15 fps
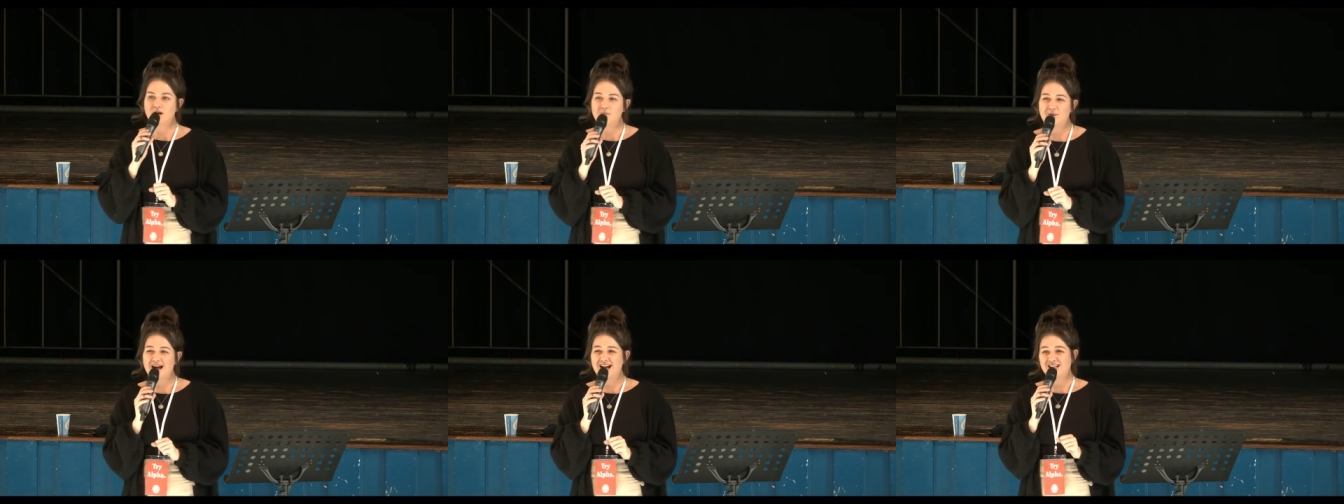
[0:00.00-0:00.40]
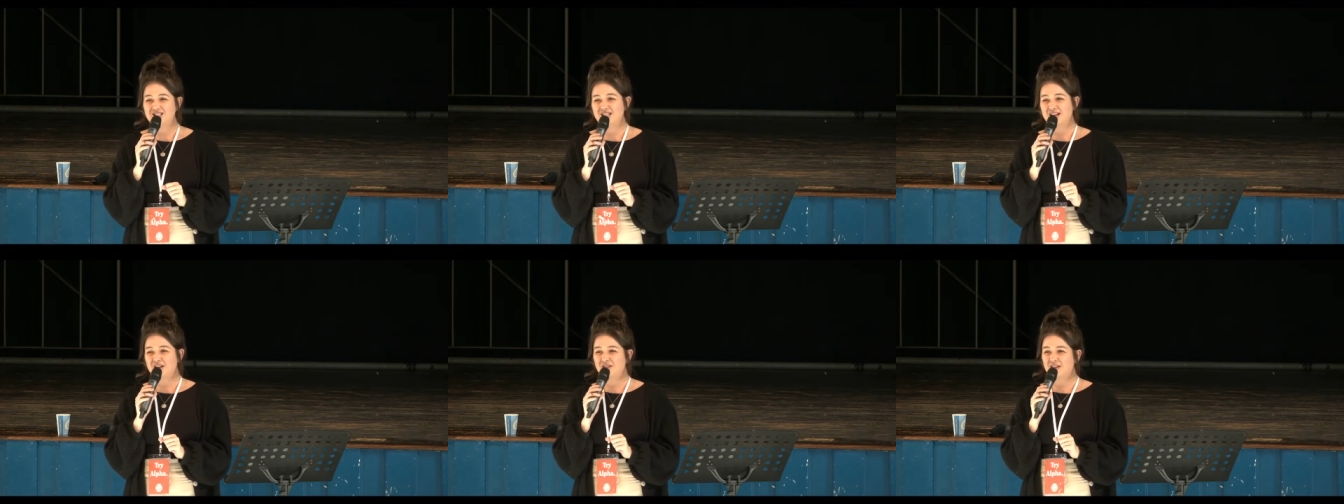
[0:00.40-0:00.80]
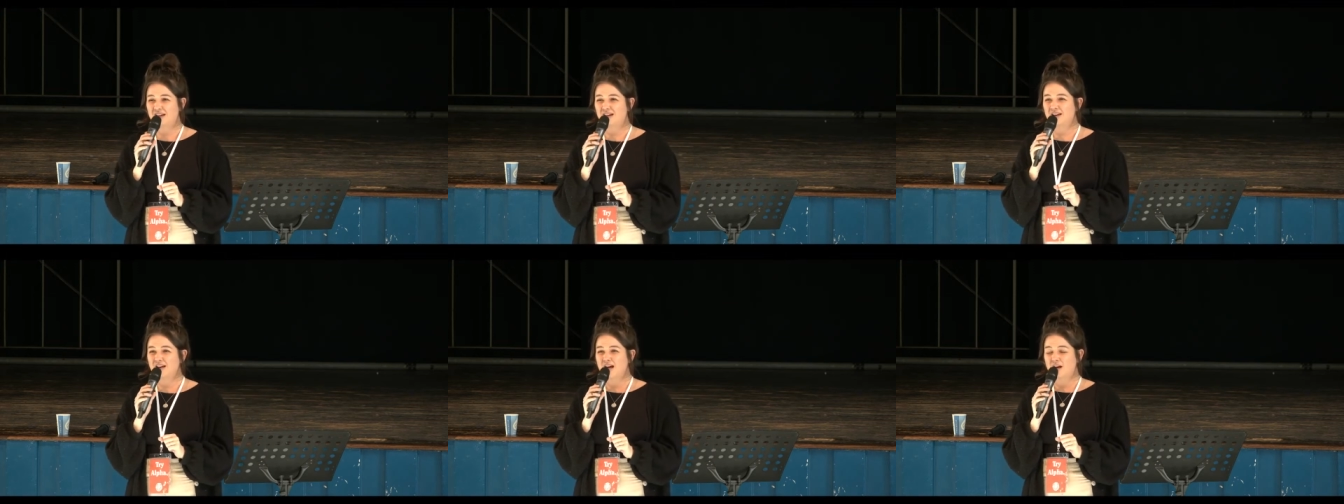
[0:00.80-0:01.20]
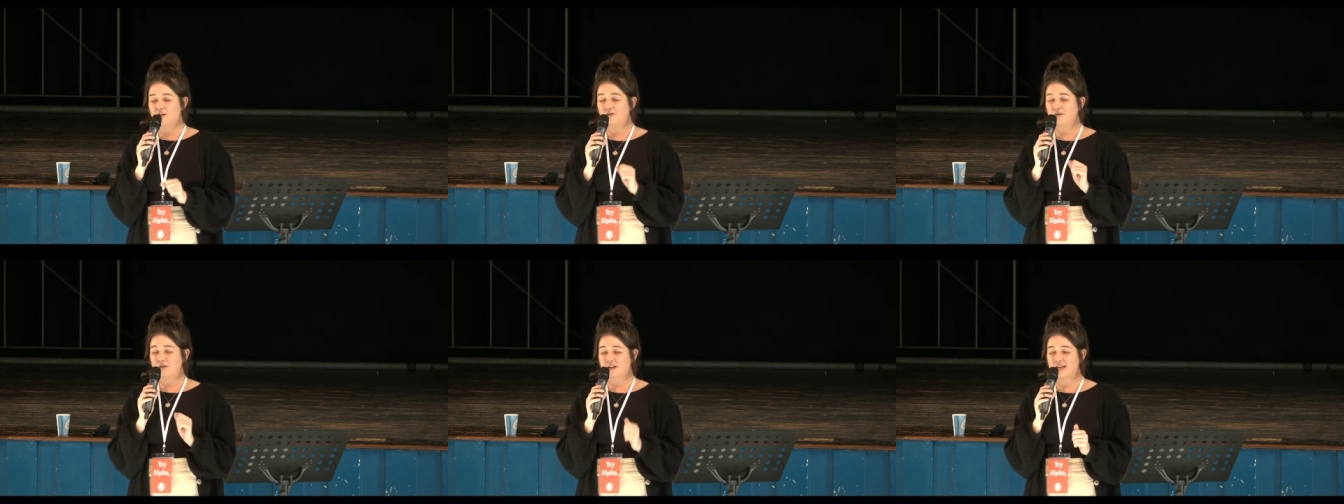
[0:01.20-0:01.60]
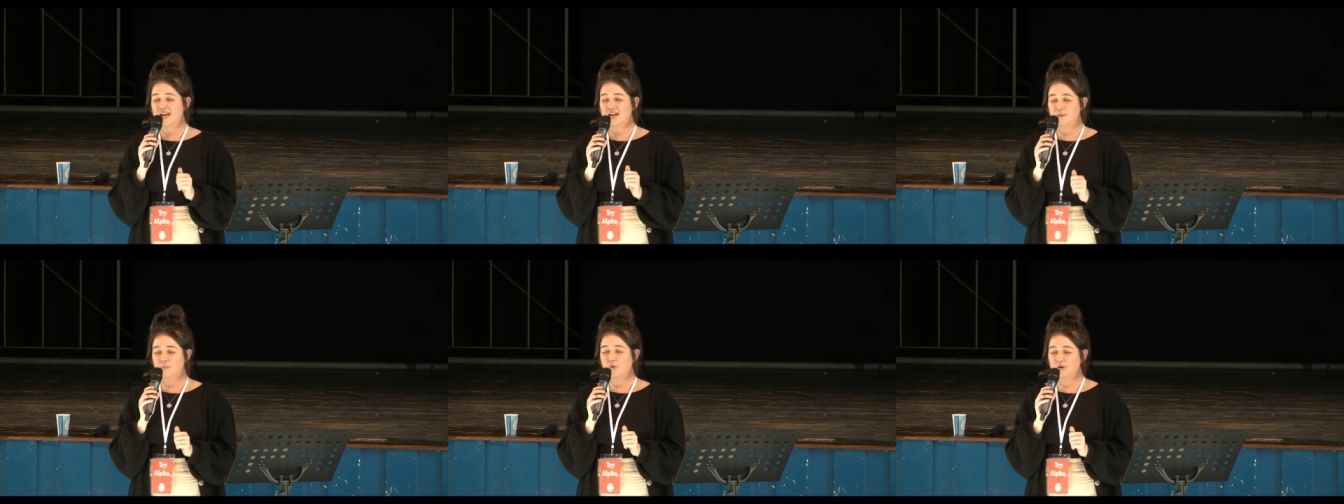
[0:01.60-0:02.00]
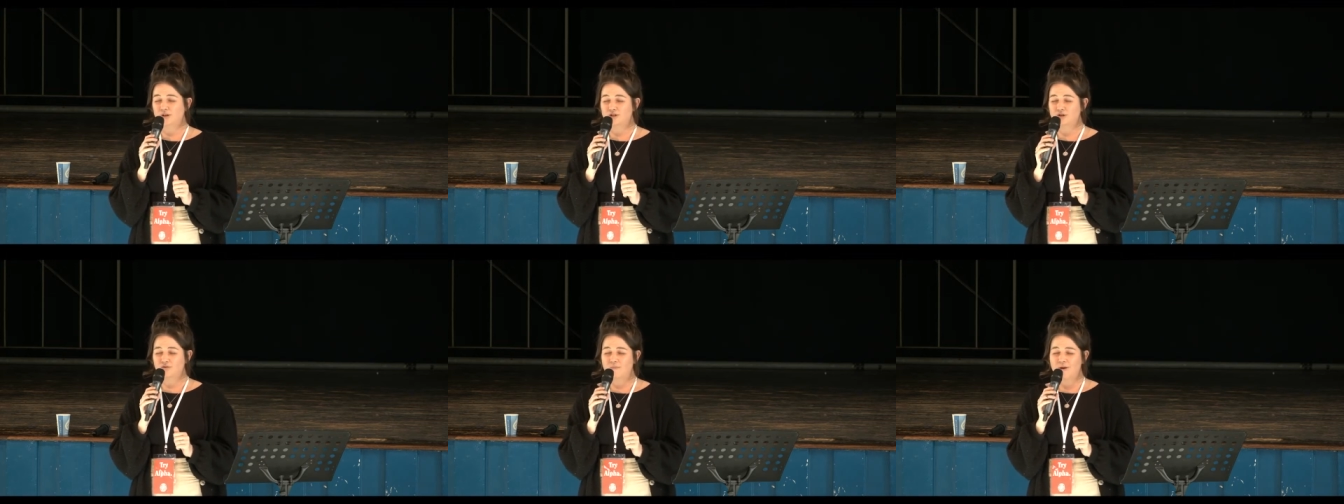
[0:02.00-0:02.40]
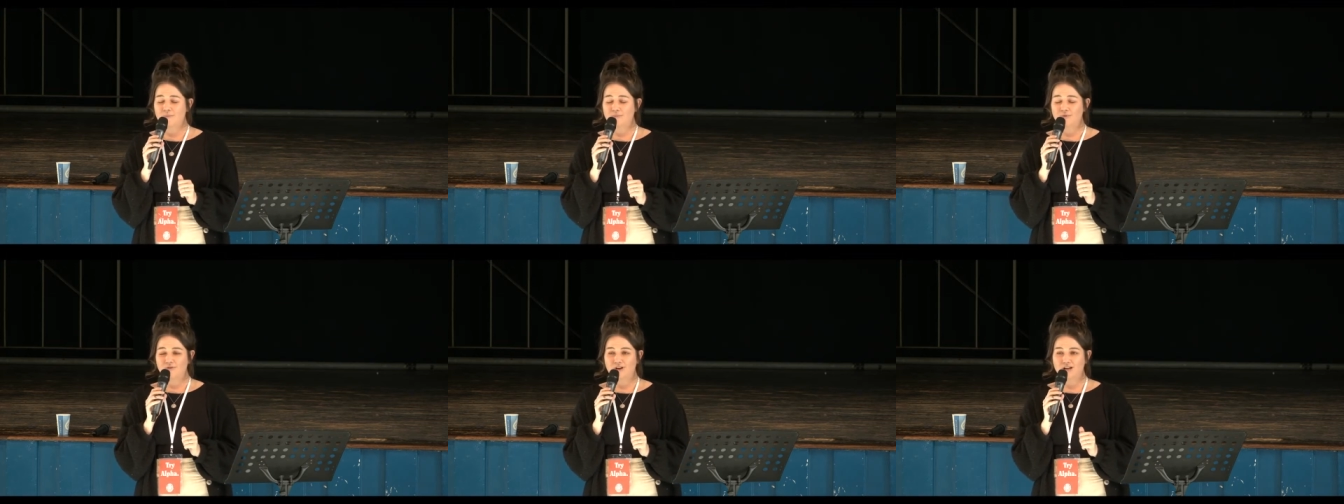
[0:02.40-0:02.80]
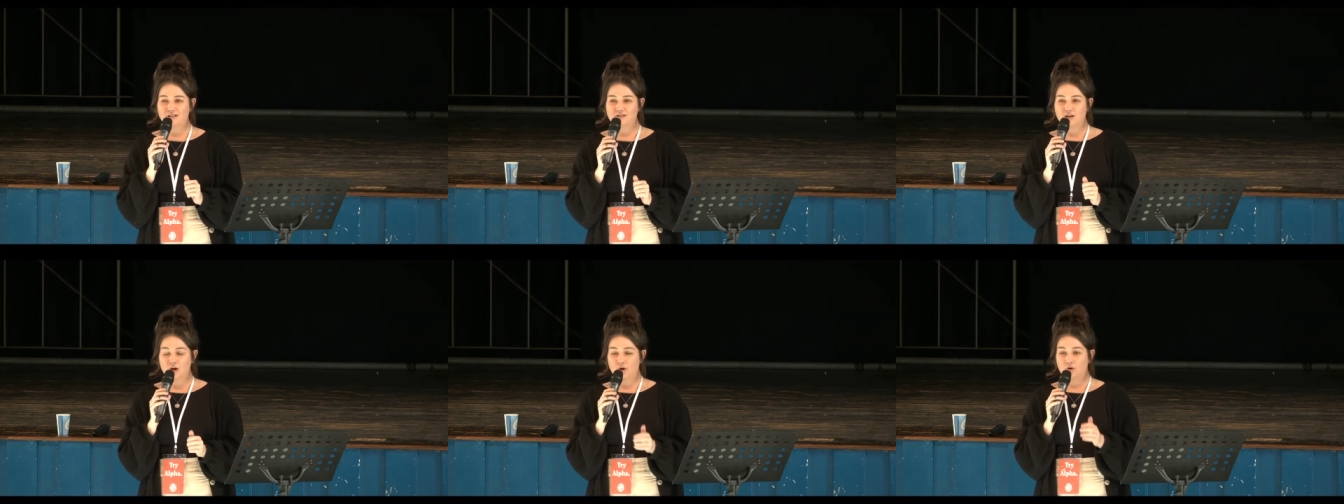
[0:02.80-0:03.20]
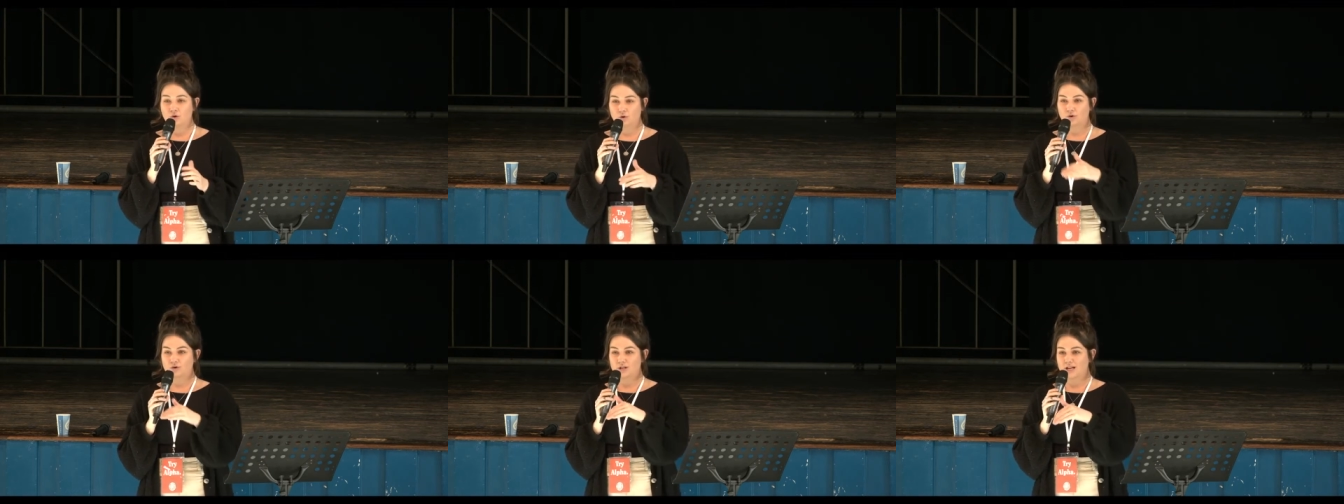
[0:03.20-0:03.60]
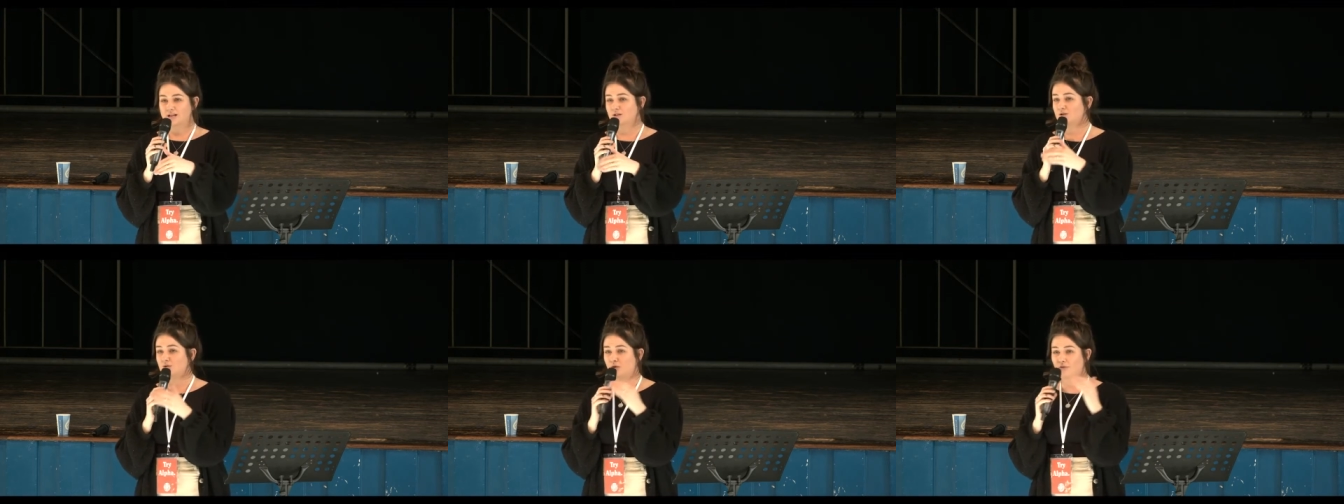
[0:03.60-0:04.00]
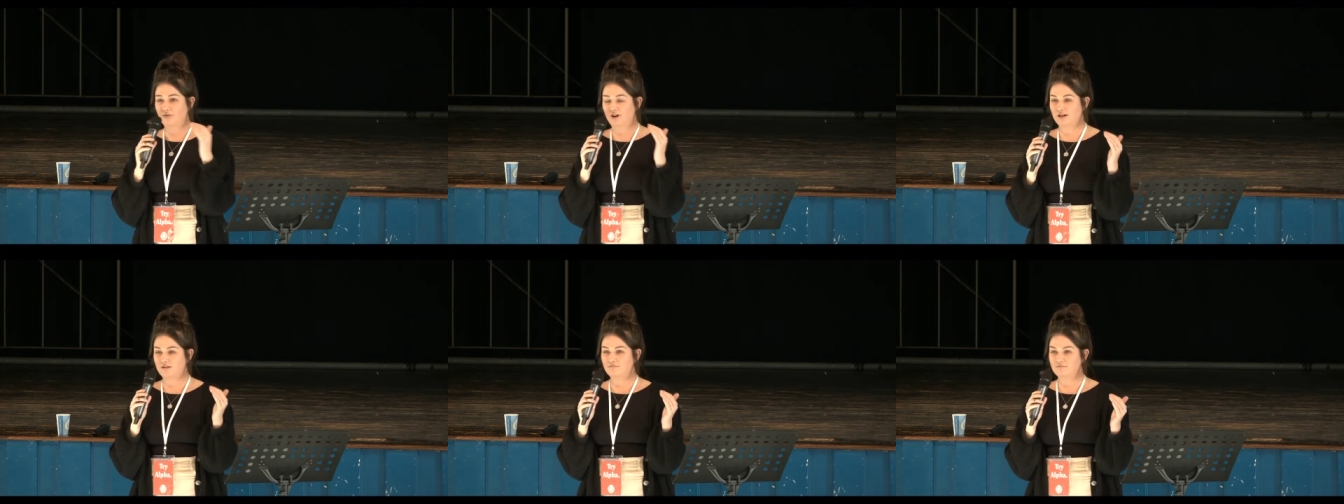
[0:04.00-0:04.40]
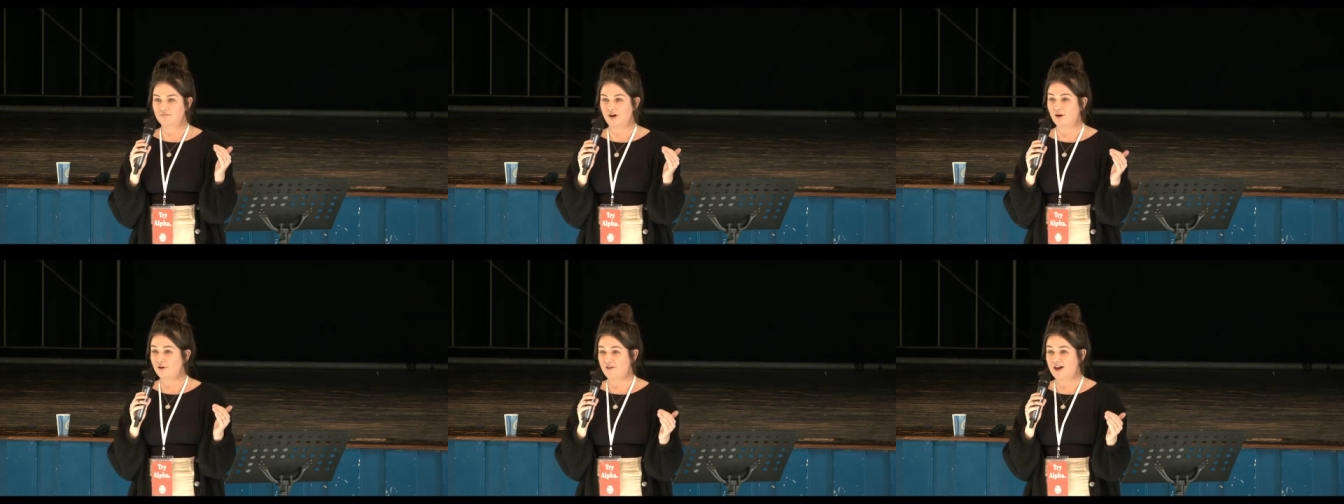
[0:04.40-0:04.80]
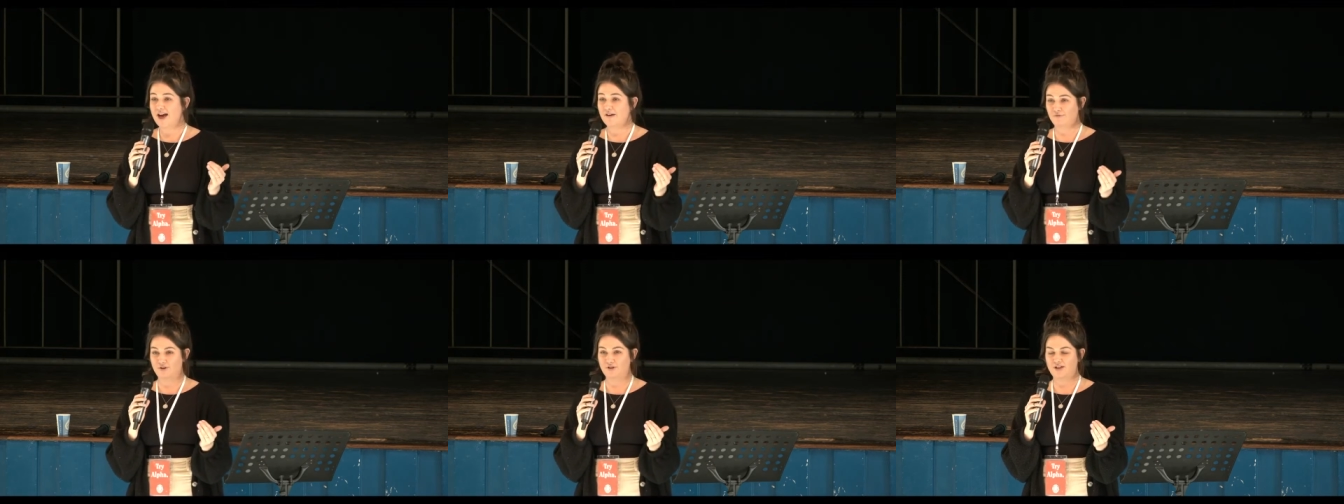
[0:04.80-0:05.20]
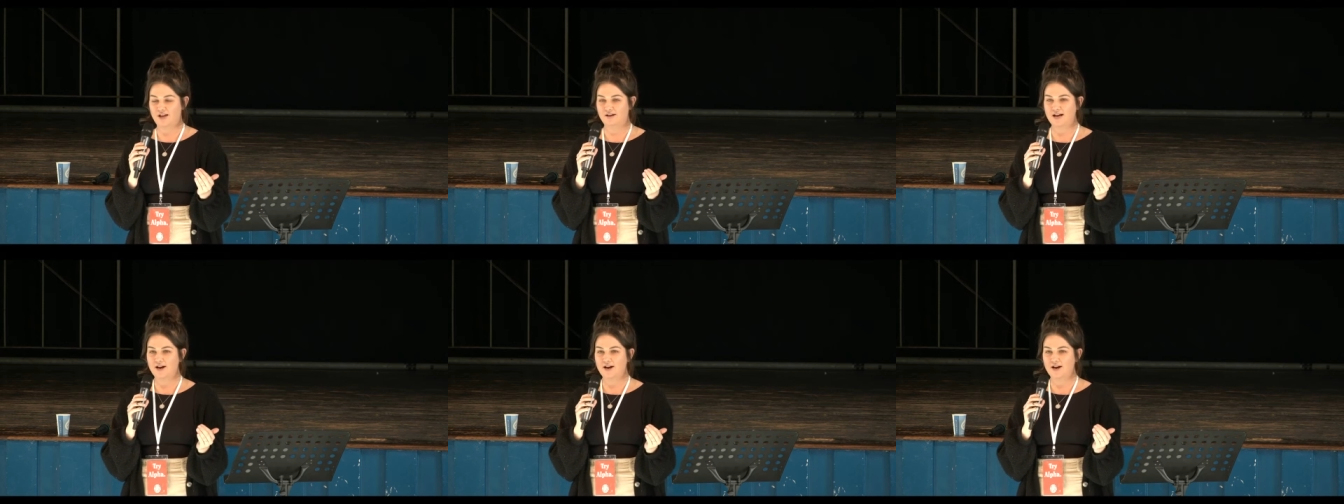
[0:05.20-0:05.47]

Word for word: but actually, I think the key point to remember is God is sovereign over everything.